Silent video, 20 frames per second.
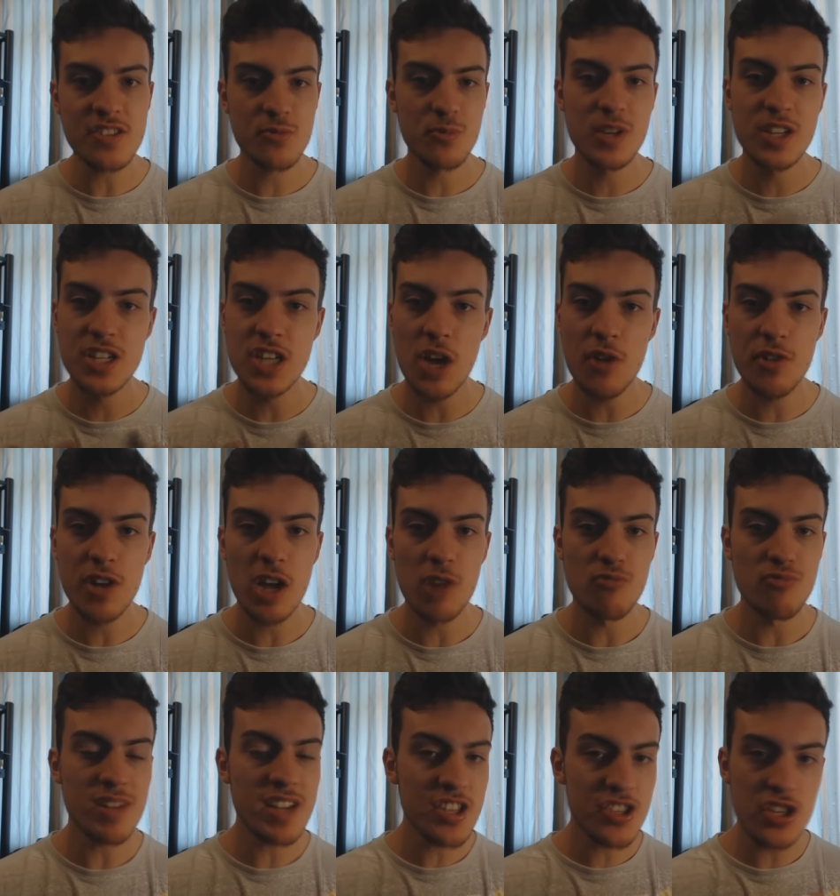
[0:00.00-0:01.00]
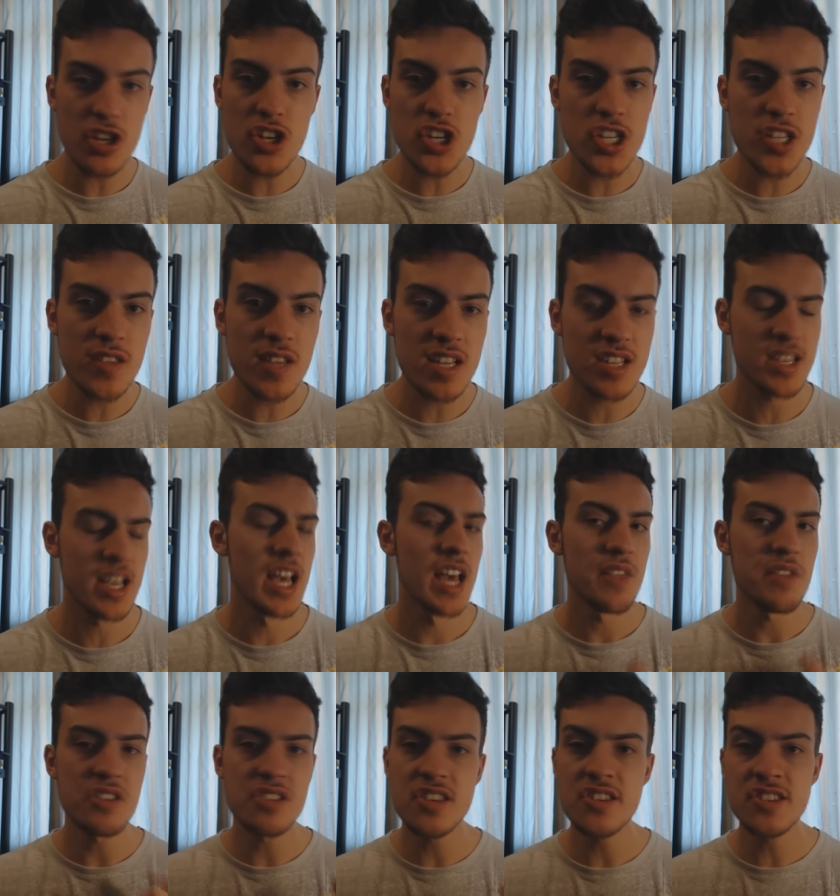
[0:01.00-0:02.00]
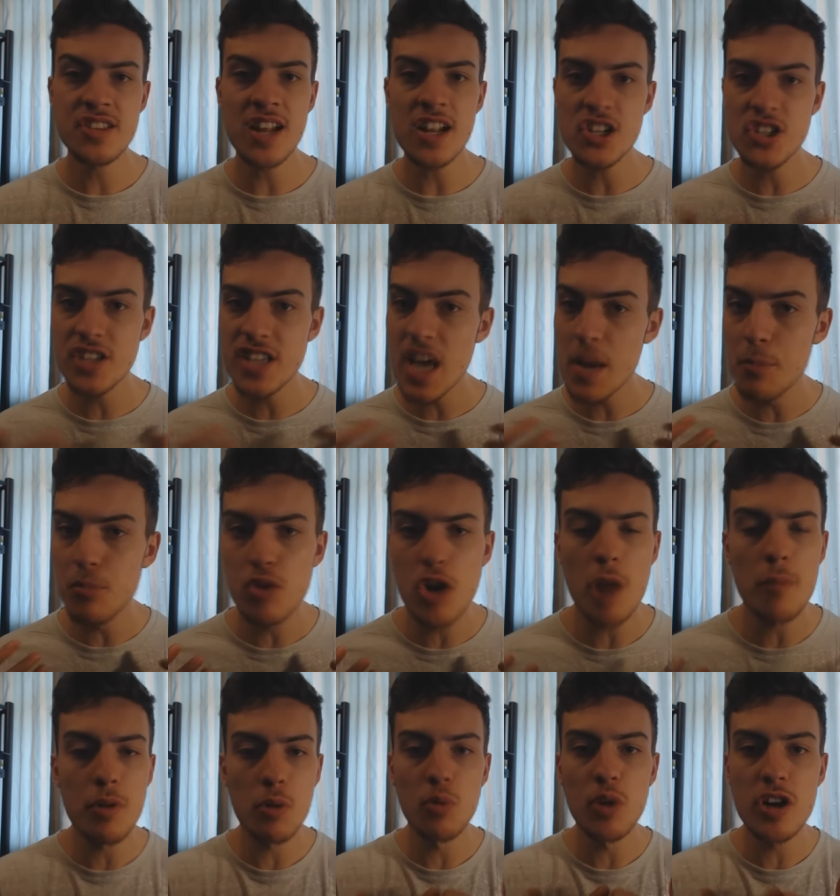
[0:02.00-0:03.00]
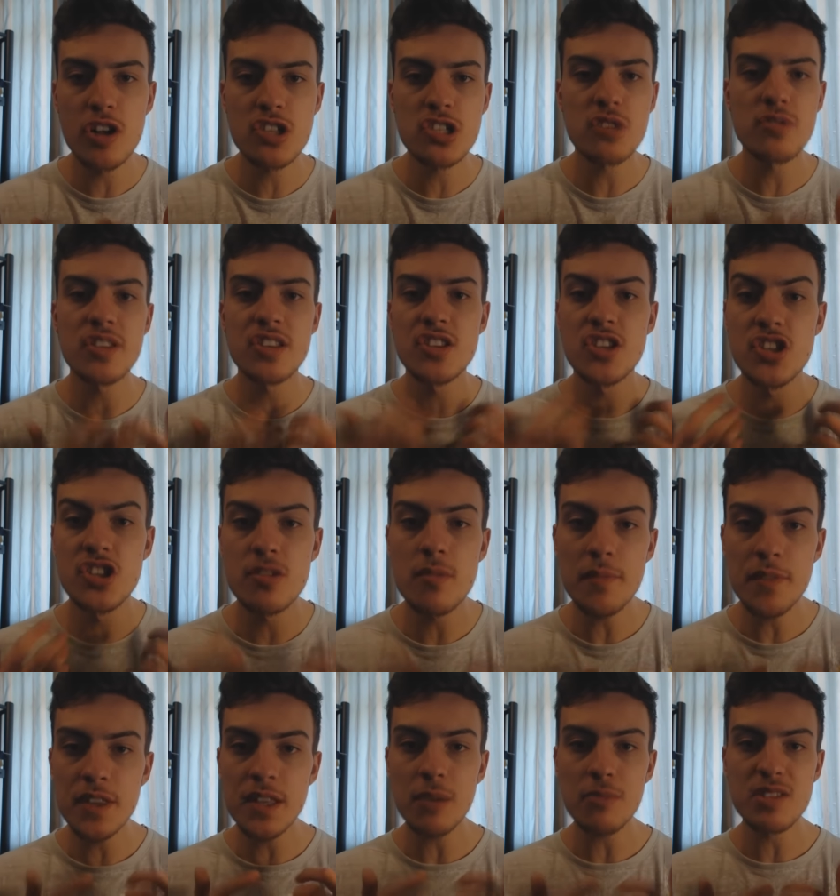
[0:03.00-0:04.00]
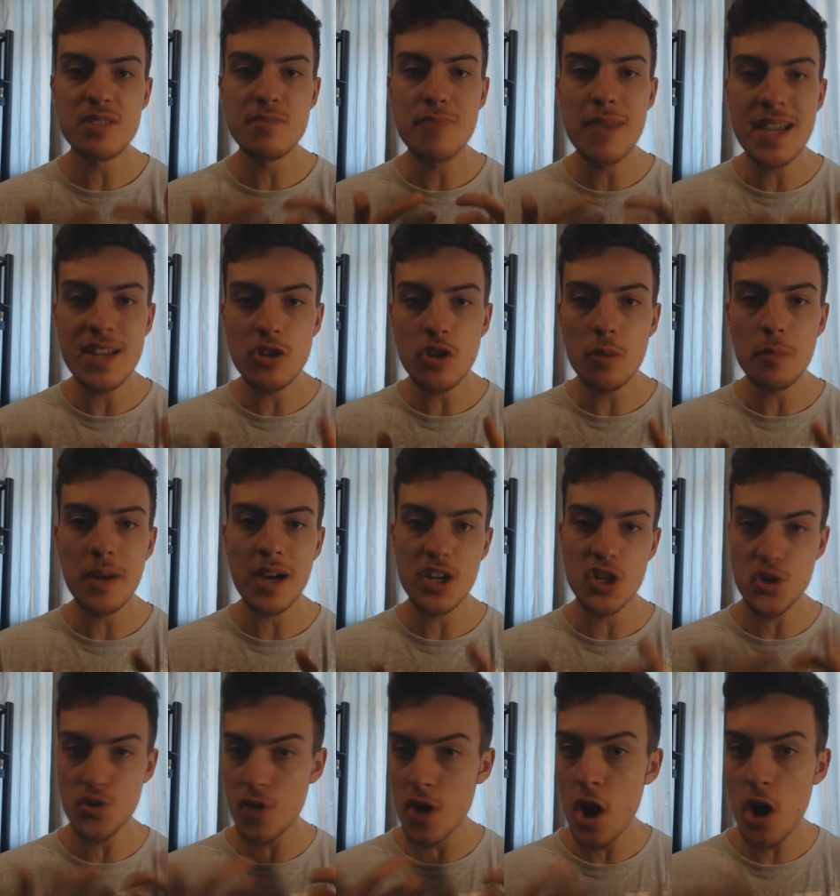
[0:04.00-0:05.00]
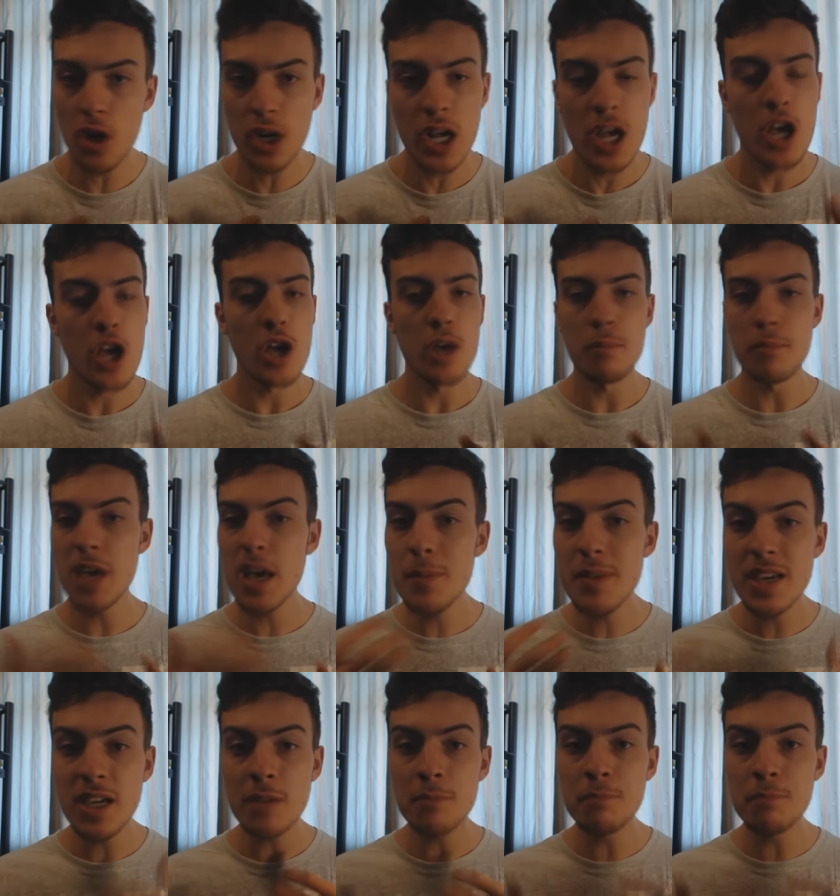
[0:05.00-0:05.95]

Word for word: is, we don't know. Researching this isn't actually a proper word, so this is something that was made up by Treyarch, maybe